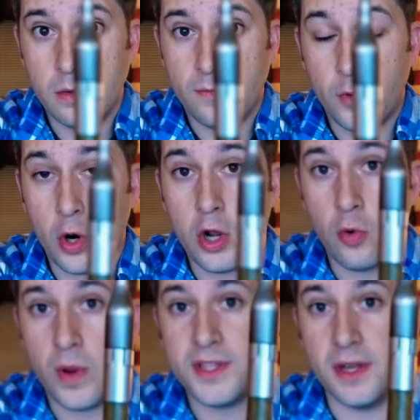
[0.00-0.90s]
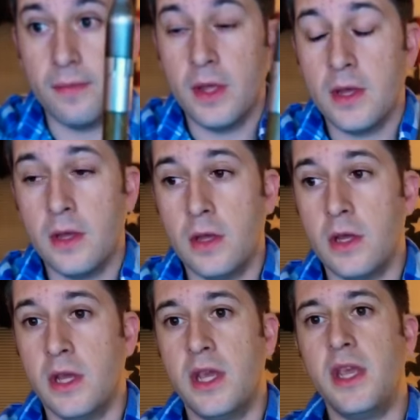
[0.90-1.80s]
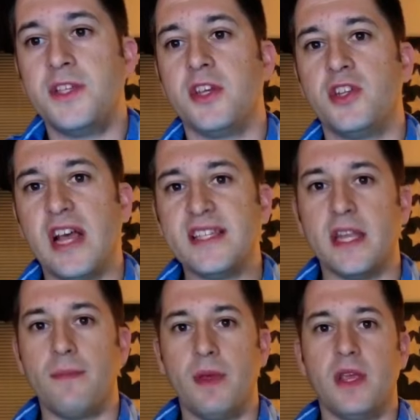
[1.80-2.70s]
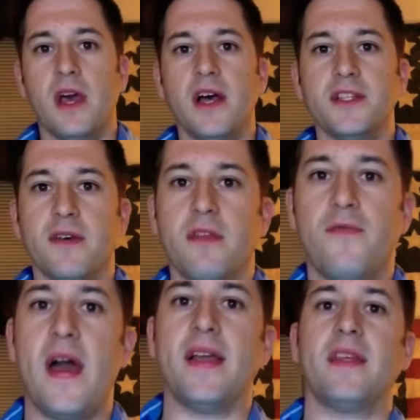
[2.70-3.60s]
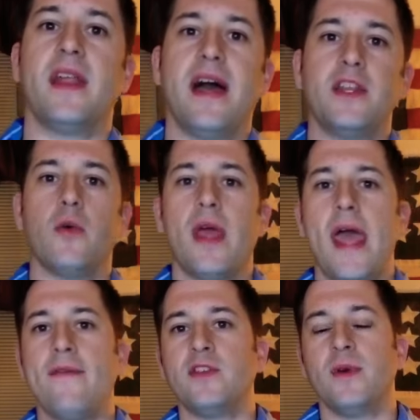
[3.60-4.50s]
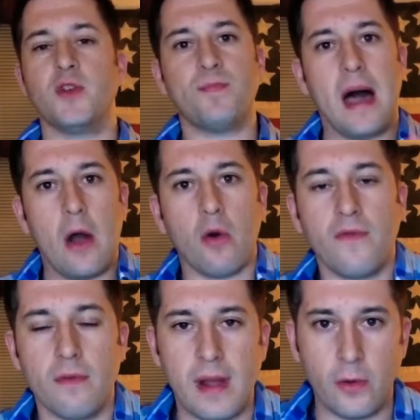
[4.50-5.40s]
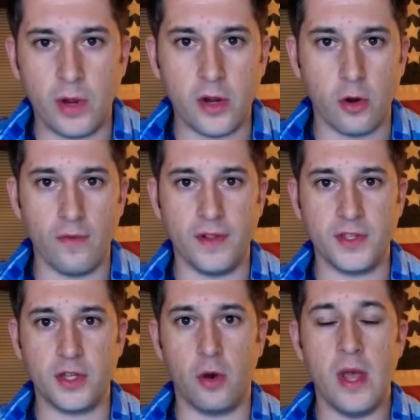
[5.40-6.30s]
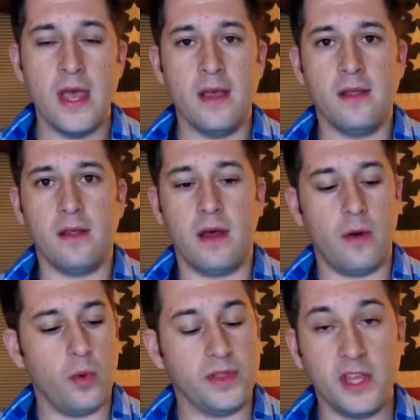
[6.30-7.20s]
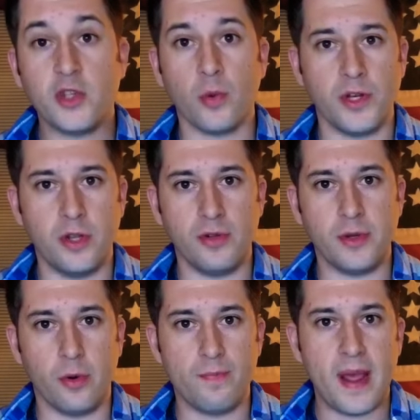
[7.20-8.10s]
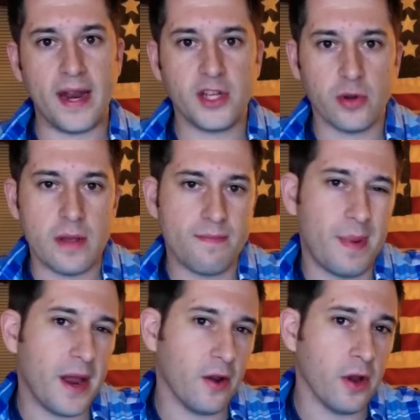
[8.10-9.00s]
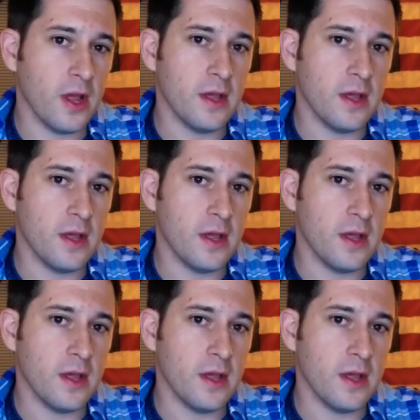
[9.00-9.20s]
for a good reason. He suggested it because of the fact that I don't have as much power for my recurve. And so what this would do is it would penetrate better.